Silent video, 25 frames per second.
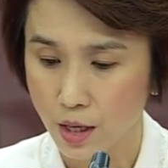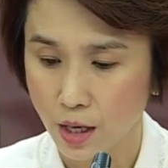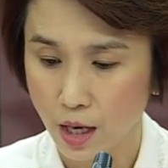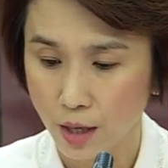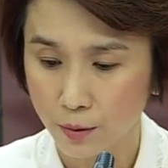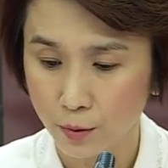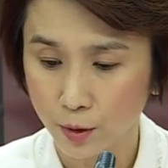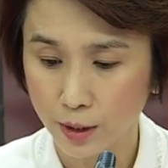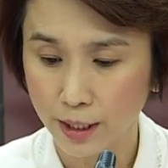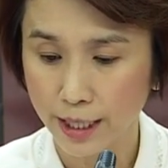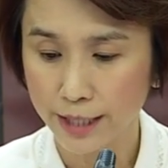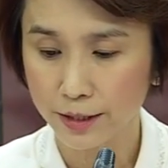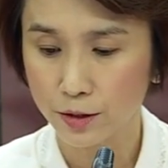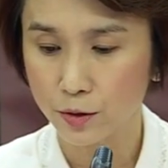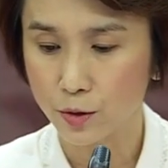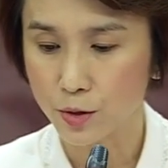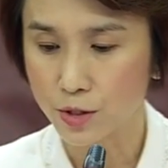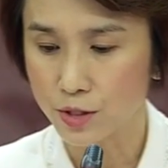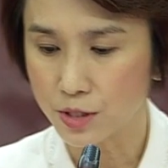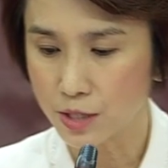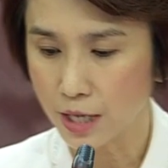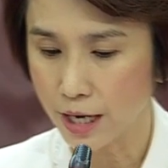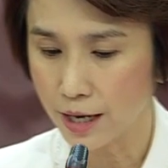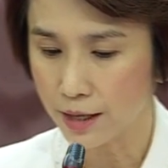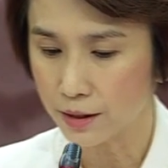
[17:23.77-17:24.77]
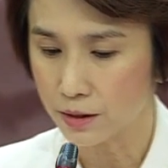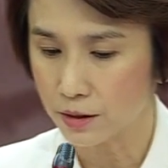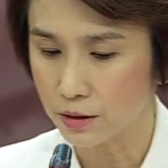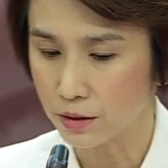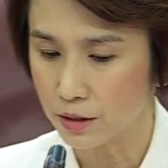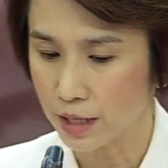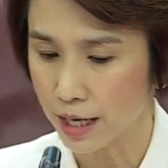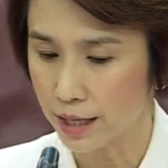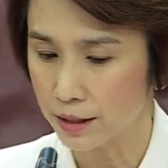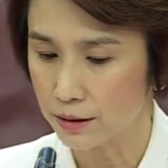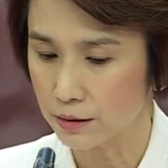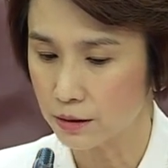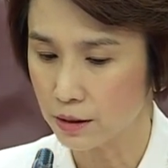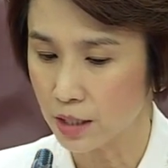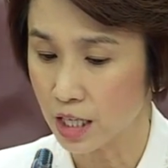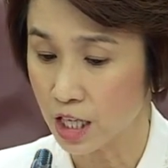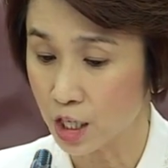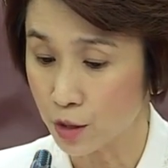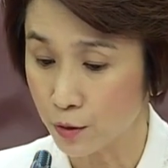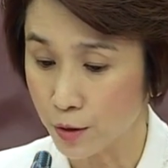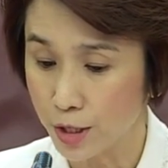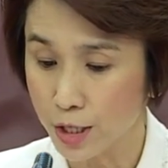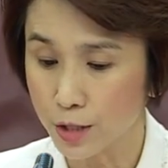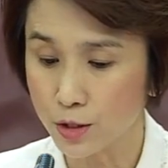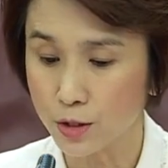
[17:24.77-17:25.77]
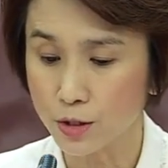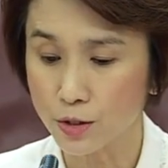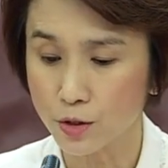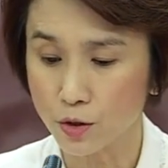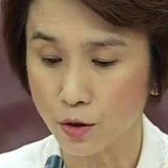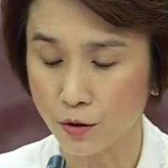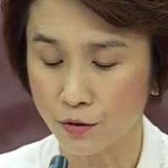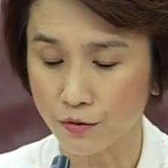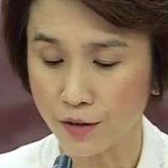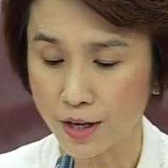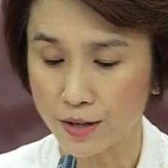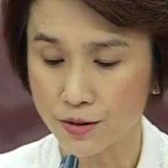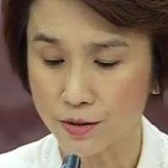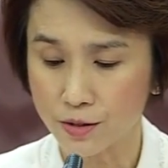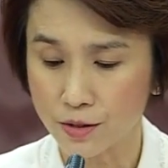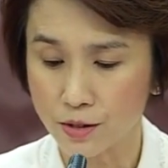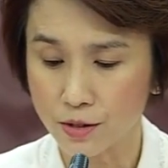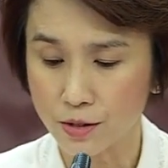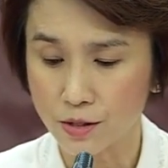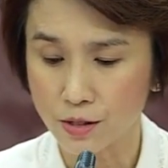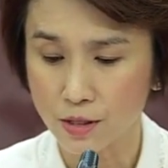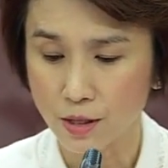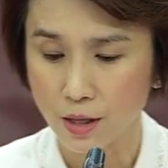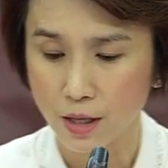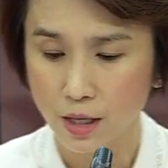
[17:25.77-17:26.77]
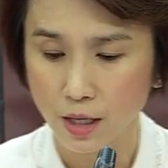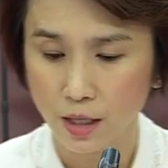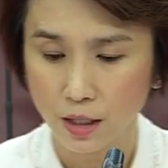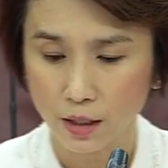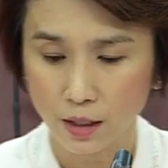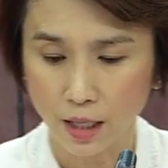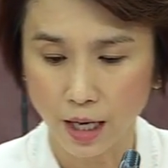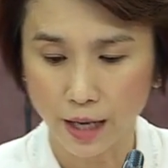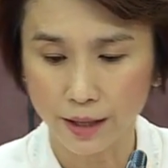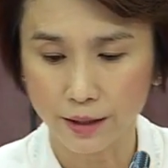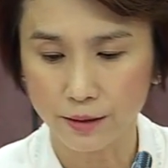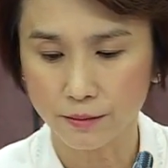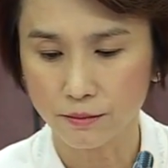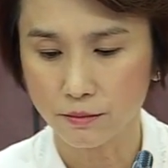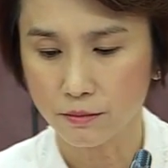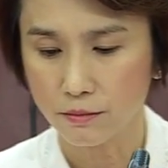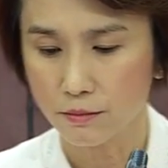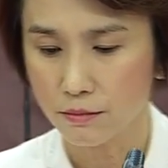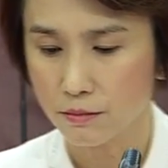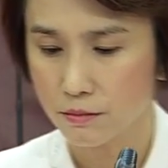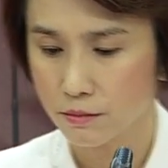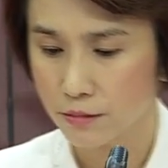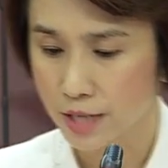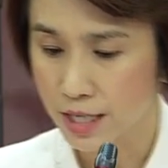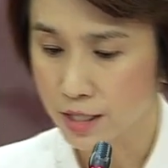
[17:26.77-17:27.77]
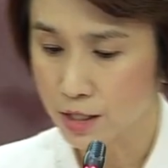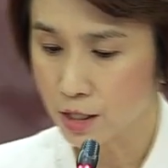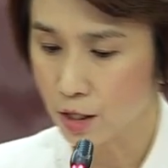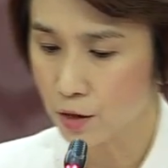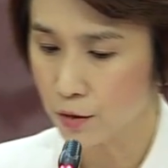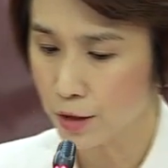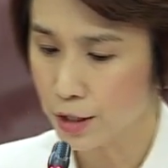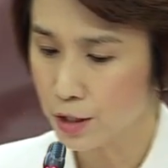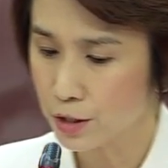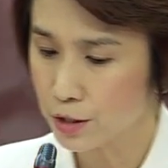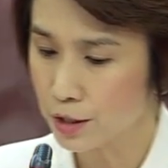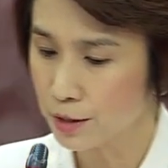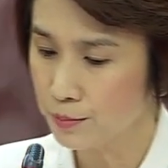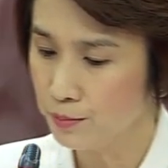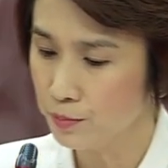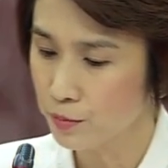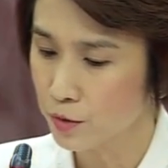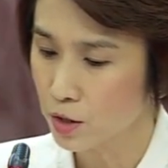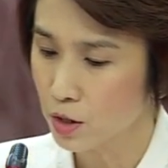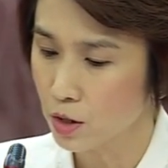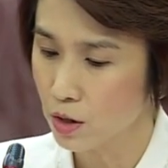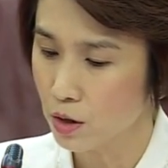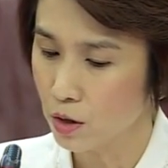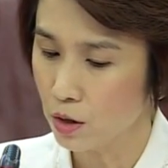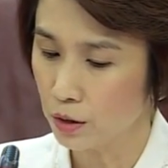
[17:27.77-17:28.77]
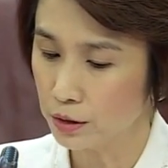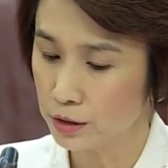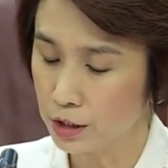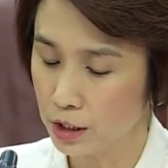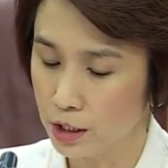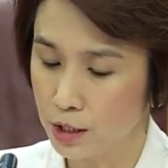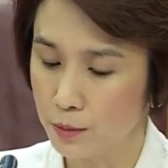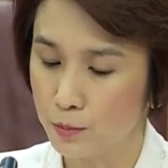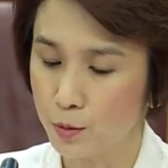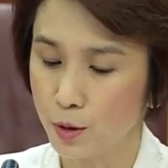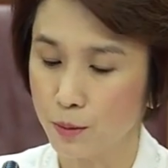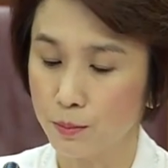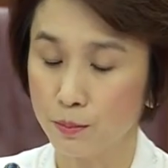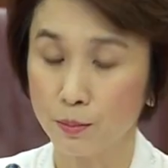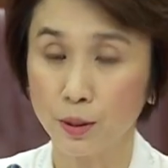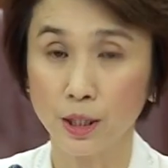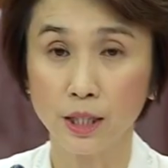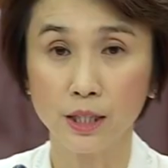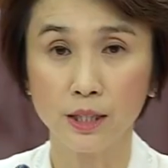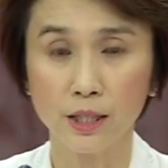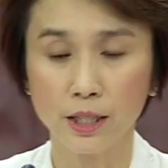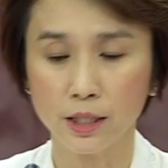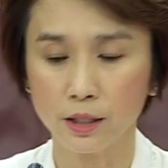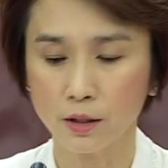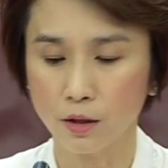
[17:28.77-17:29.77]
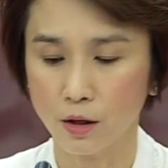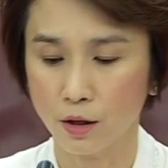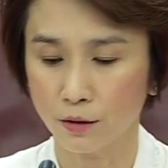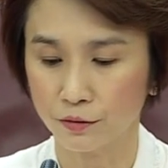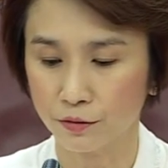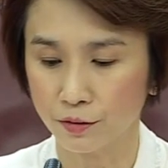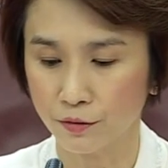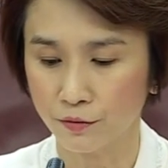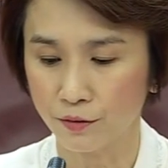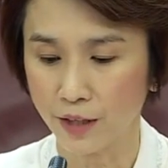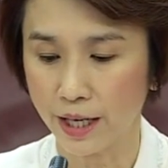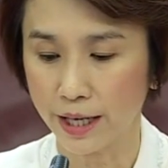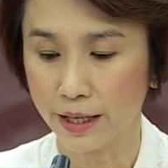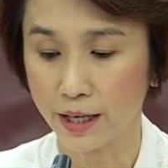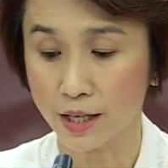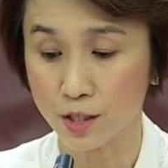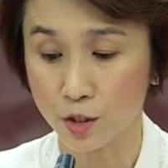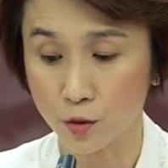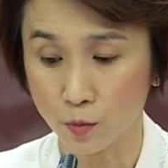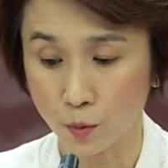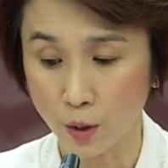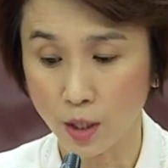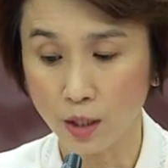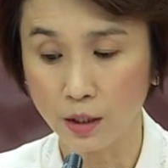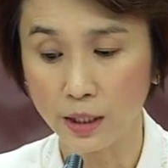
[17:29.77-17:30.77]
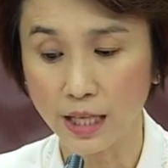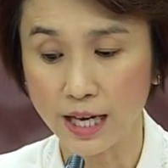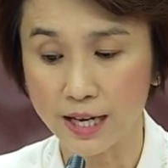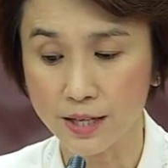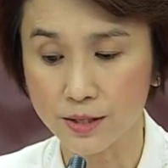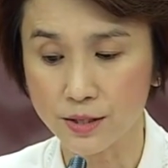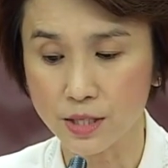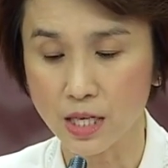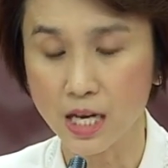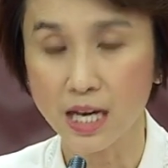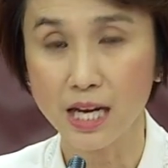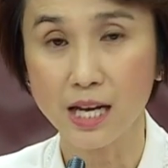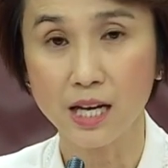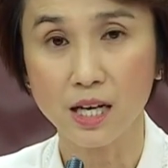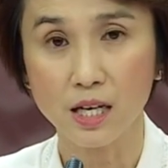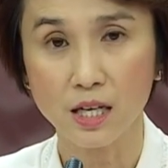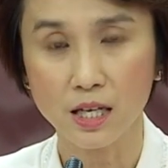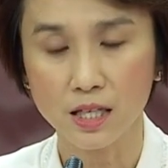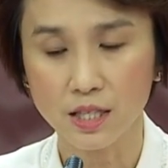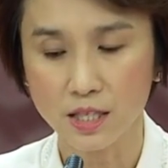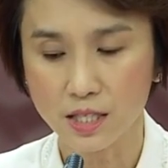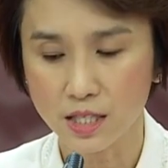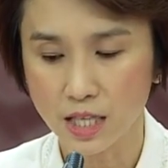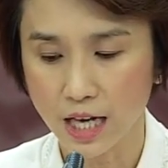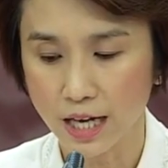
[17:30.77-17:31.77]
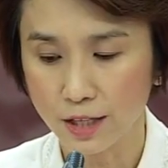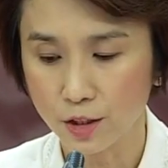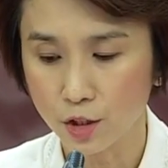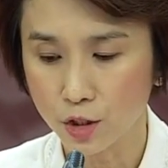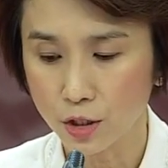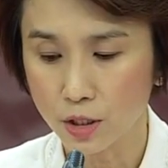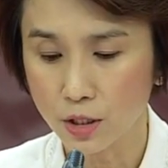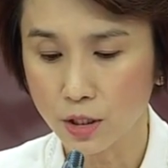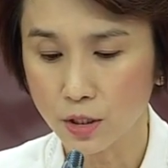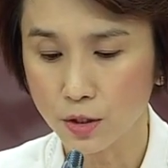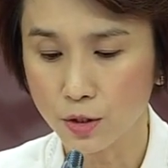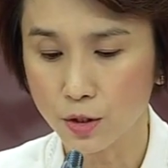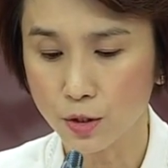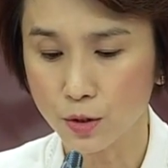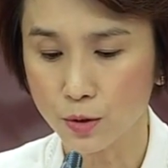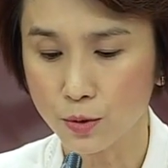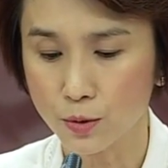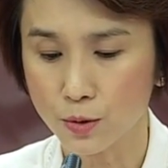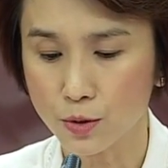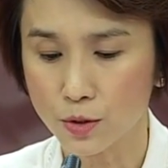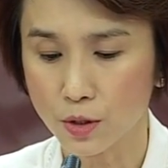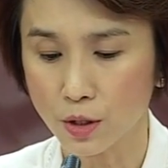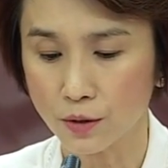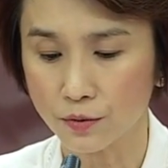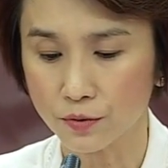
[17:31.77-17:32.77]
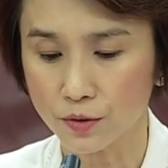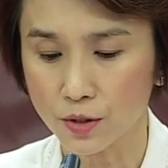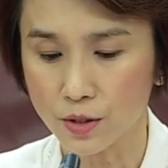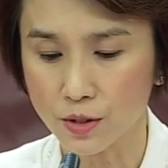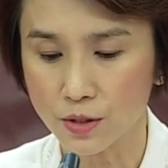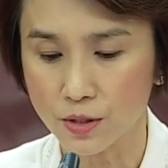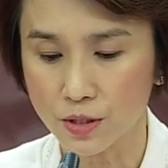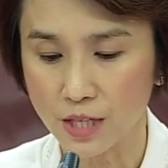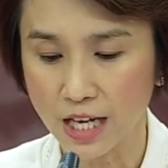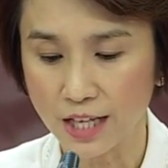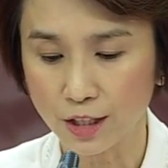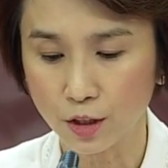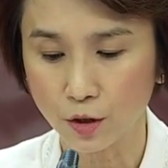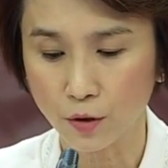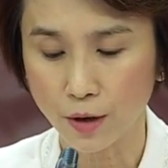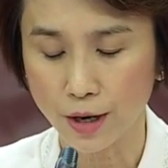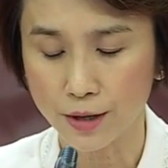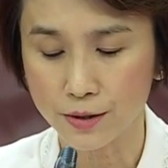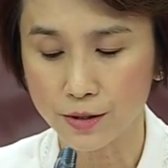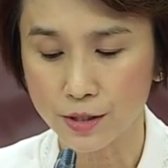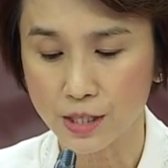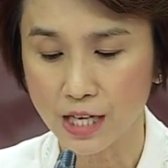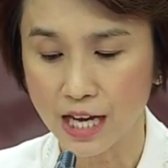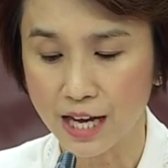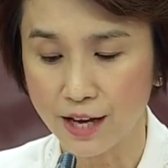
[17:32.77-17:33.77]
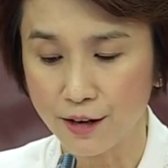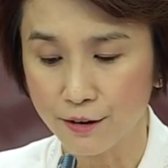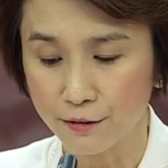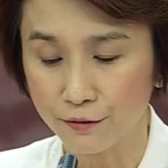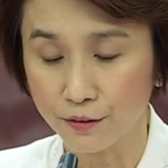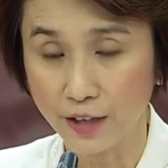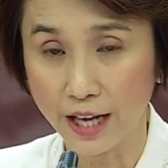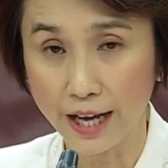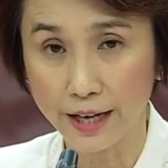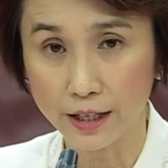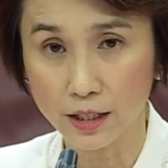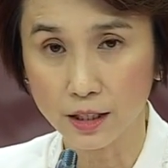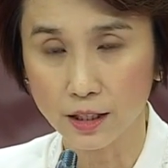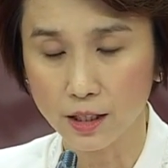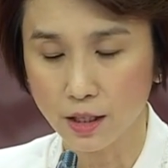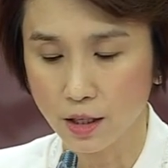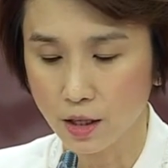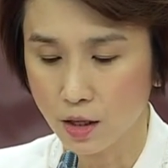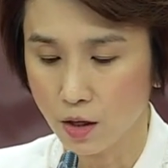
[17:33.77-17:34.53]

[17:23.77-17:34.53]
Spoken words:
I would like to state that egregious offences like desecration or deliberate burning of the flag, as well as intentional use of the state crest, flag,